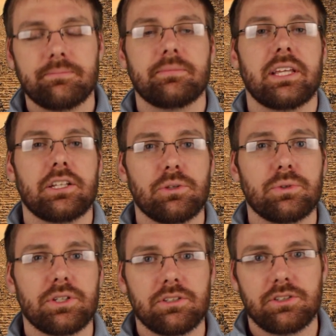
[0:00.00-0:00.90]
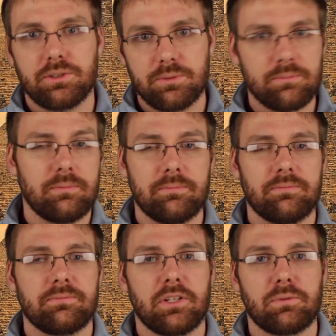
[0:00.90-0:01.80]
that you couldn't do
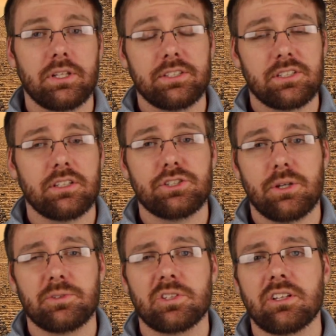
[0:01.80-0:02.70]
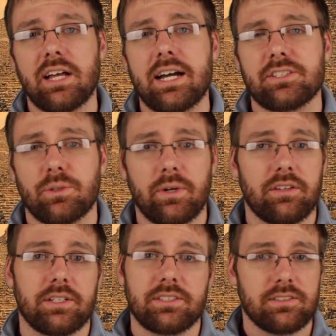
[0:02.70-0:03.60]
and realistically show to the class, or
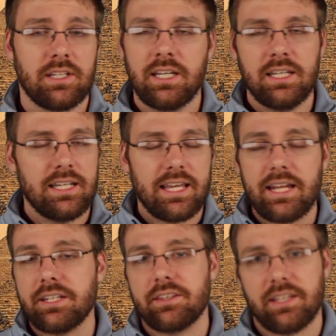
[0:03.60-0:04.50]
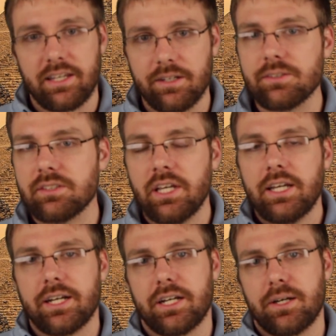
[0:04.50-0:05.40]
whether it's anything else.
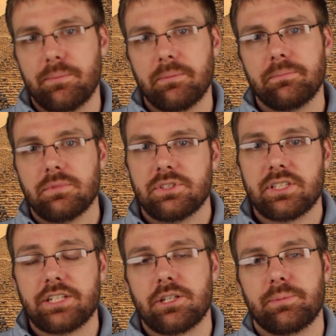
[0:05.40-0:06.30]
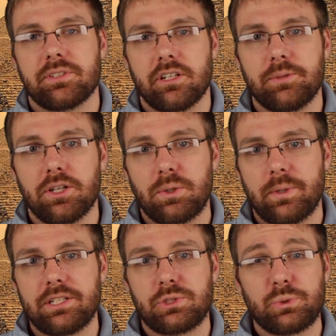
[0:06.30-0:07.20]
SketchUp is going to be a
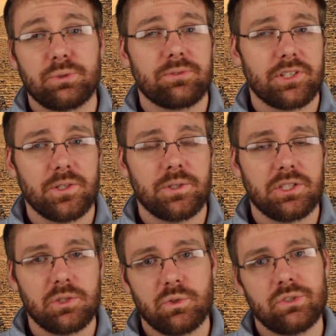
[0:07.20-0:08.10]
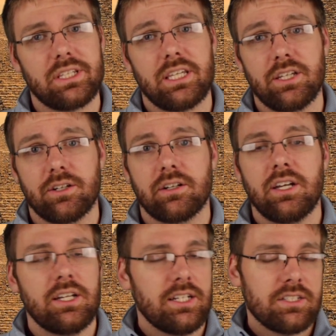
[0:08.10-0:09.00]
great tool for you to use
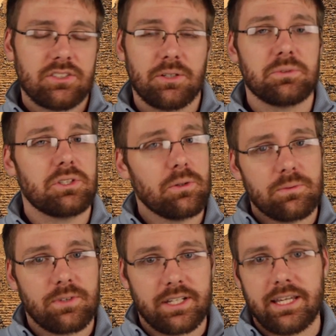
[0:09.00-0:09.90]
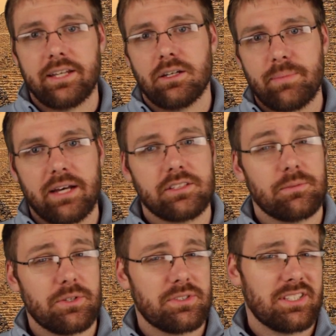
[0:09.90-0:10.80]
here. So don't forget about
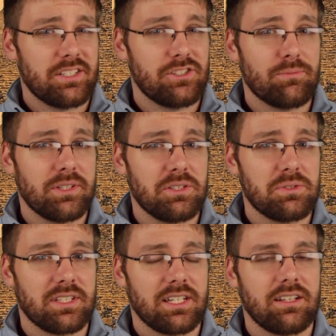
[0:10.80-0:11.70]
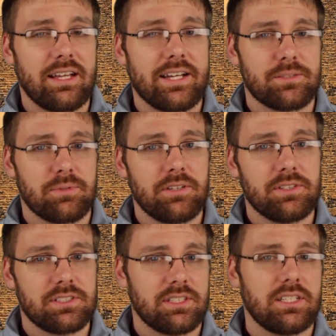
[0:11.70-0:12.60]
some of those things you've been using in class
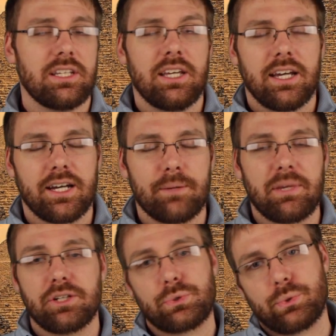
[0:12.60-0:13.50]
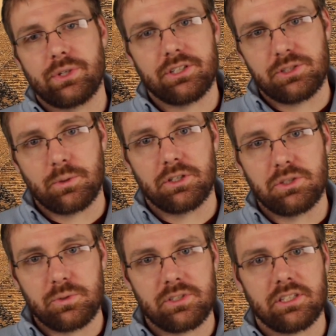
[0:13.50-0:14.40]
previously. Make sure that you are
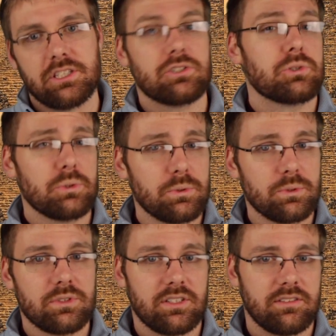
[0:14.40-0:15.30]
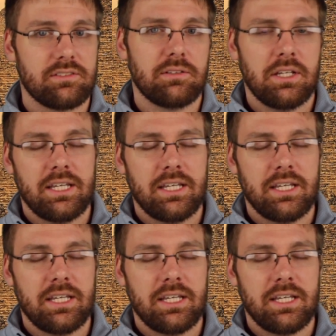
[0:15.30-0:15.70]
using these tools and